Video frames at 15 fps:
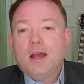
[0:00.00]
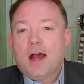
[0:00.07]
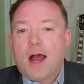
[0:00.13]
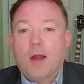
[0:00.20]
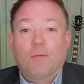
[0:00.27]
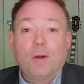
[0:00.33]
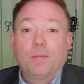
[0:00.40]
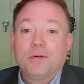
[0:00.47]

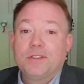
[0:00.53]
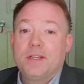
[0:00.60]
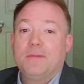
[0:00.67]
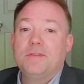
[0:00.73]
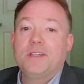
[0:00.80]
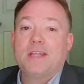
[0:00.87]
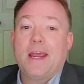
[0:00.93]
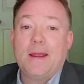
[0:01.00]
Representative
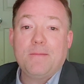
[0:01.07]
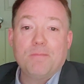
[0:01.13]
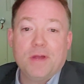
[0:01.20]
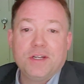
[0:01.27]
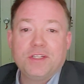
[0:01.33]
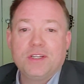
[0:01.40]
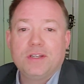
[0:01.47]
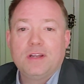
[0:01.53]
Sain
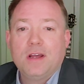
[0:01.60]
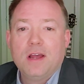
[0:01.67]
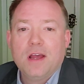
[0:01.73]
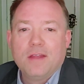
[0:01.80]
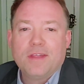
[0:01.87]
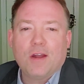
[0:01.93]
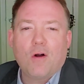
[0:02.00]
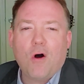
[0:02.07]
mentioned
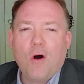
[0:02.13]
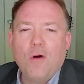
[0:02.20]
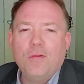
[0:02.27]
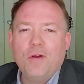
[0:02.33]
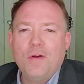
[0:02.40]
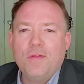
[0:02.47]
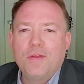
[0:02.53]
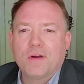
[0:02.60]
that
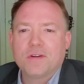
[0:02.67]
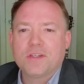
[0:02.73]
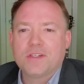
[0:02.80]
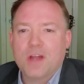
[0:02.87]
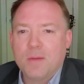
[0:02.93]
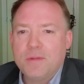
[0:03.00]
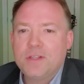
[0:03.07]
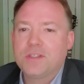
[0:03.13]
although there is
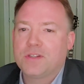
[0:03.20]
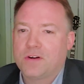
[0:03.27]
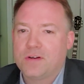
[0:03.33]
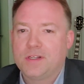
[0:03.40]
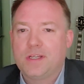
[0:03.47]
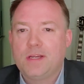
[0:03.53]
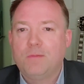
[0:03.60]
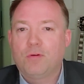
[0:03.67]
some
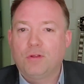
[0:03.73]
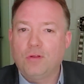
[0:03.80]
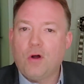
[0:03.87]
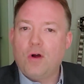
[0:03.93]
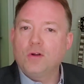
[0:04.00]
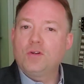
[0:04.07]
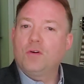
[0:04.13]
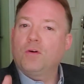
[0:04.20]
uncertainty with
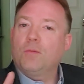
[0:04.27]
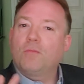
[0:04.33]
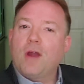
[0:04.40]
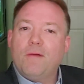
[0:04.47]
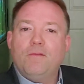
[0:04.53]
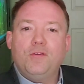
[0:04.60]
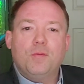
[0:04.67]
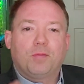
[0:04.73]
long-term
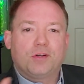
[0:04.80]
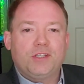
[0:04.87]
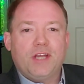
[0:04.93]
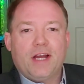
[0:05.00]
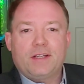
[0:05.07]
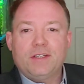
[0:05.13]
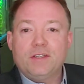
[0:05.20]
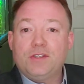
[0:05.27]
revenue
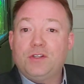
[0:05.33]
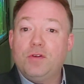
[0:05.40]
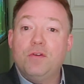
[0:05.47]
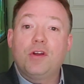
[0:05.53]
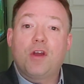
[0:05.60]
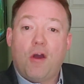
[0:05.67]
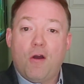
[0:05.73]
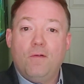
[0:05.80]
projections due to
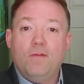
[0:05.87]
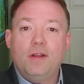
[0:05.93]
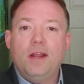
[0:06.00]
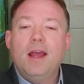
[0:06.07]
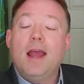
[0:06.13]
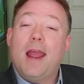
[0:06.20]
COVID